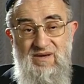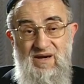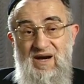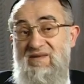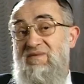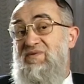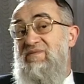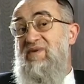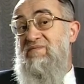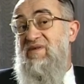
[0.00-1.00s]
I don't
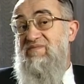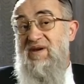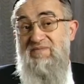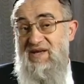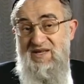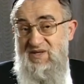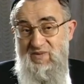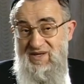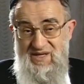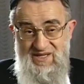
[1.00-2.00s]
remember if my brothers
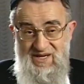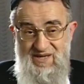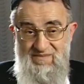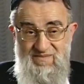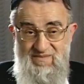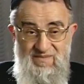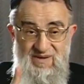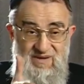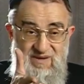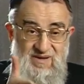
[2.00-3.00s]
were in the same
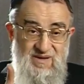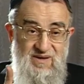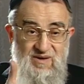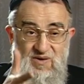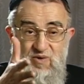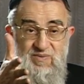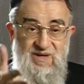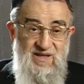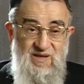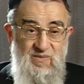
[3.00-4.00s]

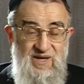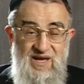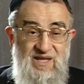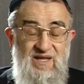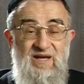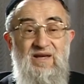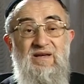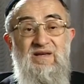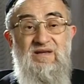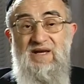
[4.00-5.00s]
cubicle that we had.
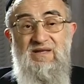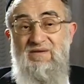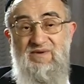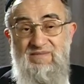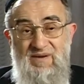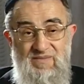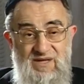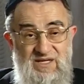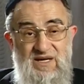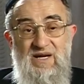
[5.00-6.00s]
I don't remember
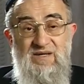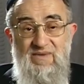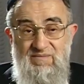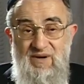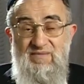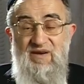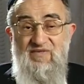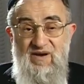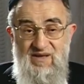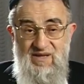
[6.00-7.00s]
this. I remember my
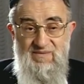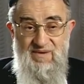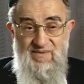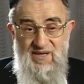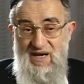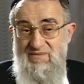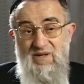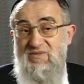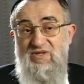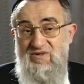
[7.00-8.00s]
father and my mother. I'm
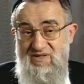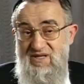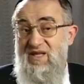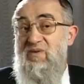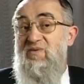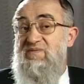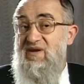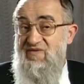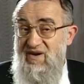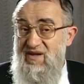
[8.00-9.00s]
almost certain that it my
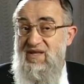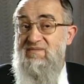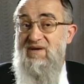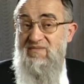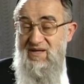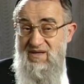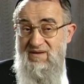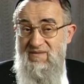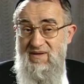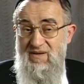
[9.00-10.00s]
father and my mother
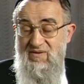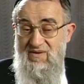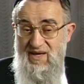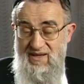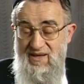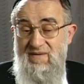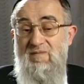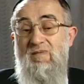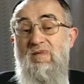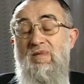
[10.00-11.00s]
together.
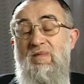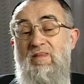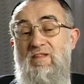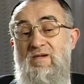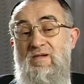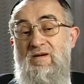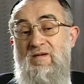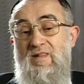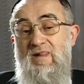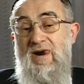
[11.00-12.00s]

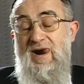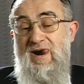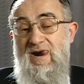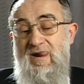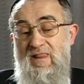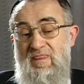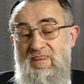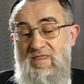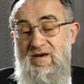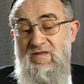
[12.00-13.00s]

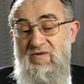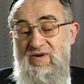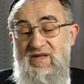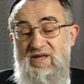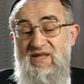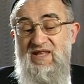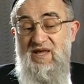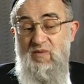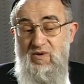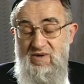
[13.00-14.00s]
And uh, during the day
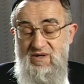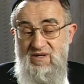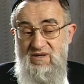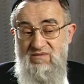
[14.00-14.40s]
they worked.